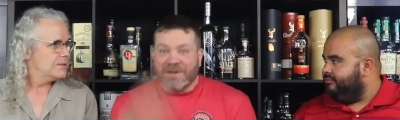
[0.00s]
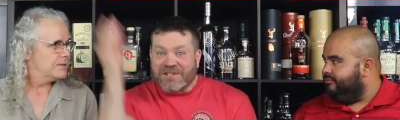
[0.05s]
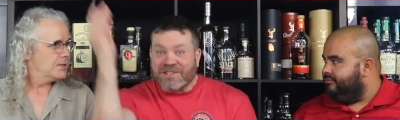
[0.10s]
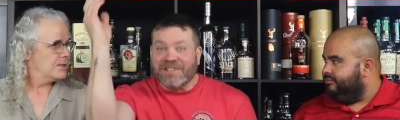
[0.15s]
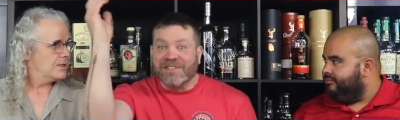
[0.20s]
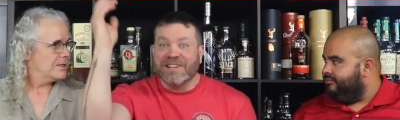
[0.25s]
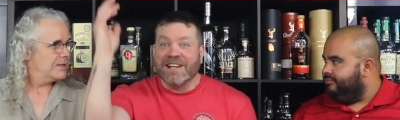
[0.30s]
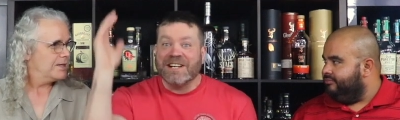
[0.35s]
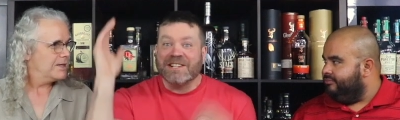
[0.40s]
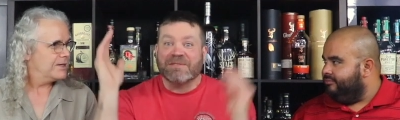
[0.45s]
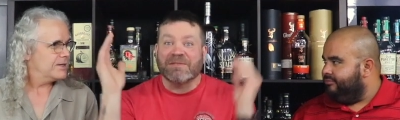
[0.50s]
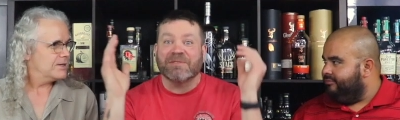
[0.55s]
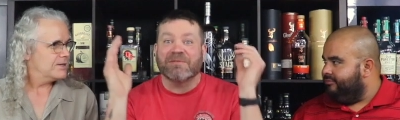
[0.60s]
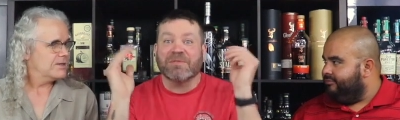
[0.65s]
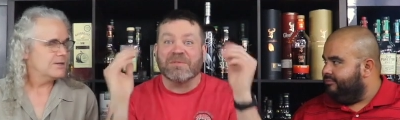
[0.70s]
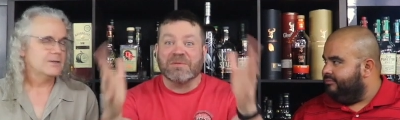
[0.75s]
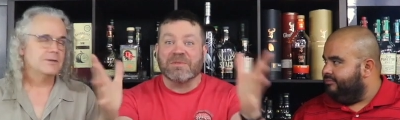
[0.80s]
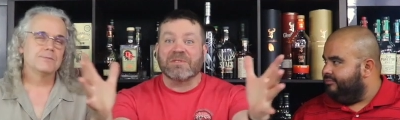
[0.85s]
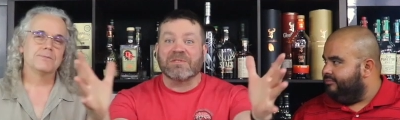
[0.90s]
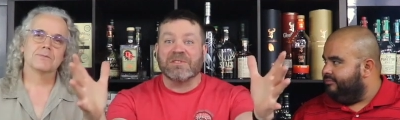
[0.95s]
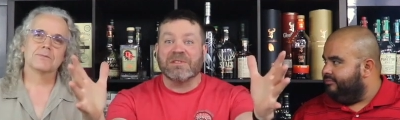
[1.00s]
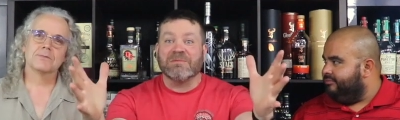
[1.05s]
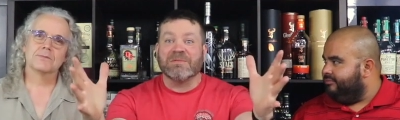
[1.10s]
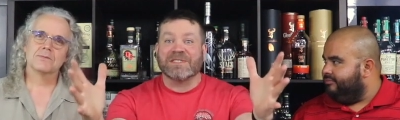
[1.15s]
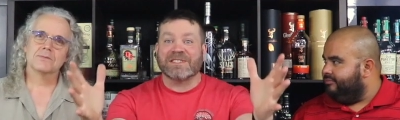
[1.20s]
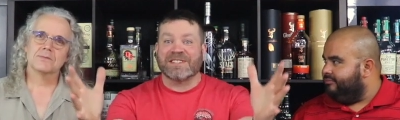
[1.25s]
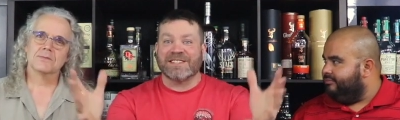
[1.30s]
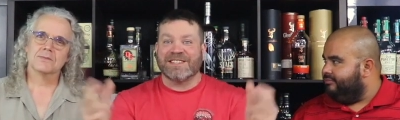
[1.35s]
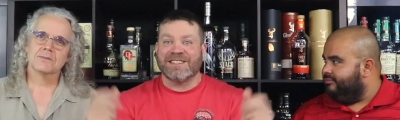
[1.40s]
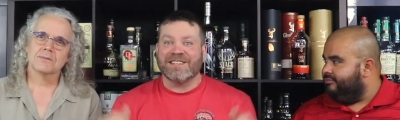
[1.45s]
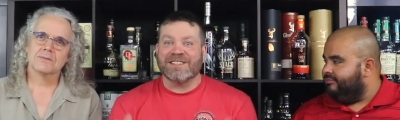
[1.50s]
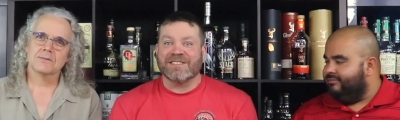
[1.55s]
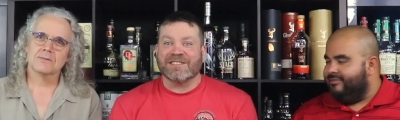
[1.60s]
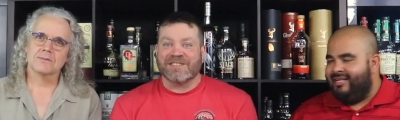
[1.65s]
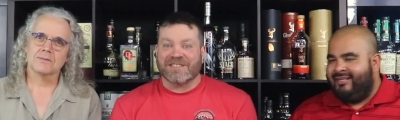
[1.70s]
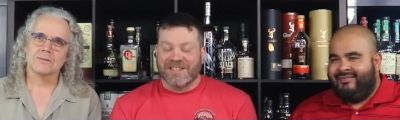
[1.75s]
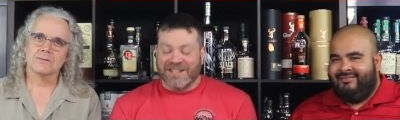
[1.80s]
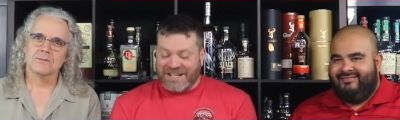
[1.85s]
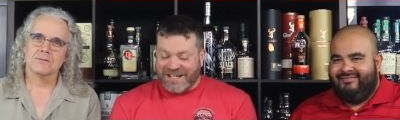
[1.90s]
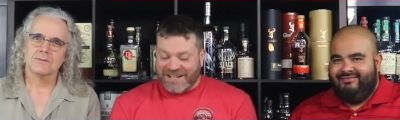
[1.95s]
Speaker 1: Special announcement from the Three
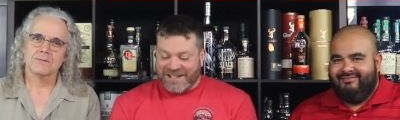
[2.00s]
Whiskateers.